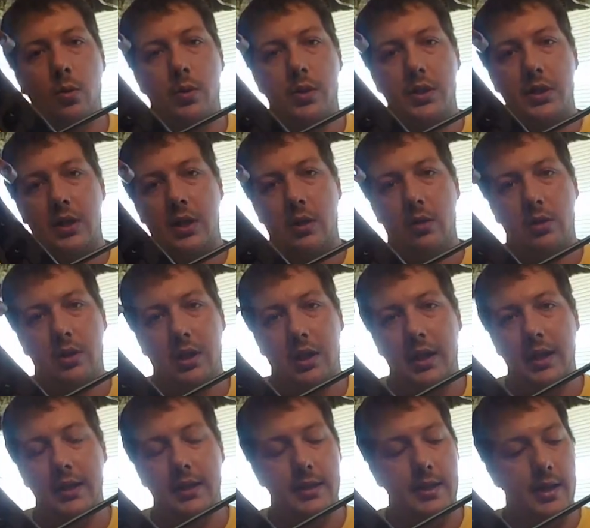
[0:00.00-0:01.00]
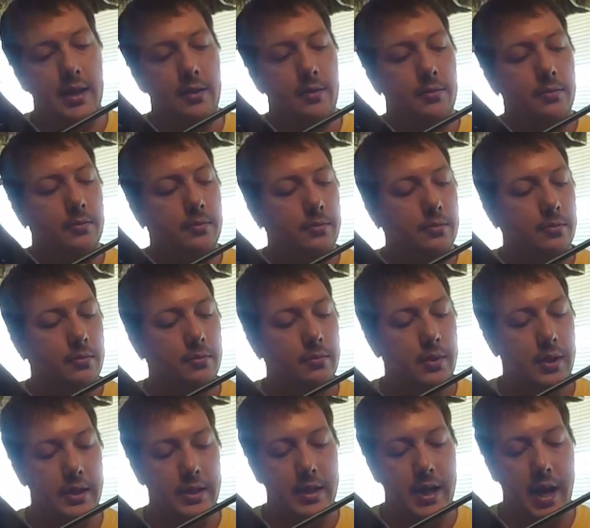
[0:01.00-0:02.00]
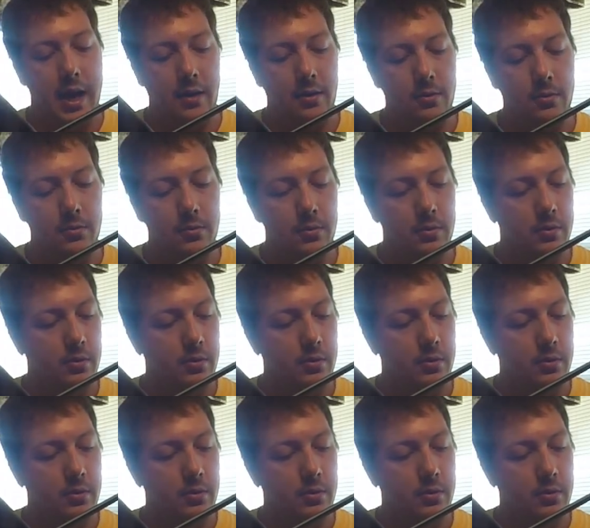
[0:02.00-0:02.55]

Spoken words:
which is called Toledo Town and Tackle.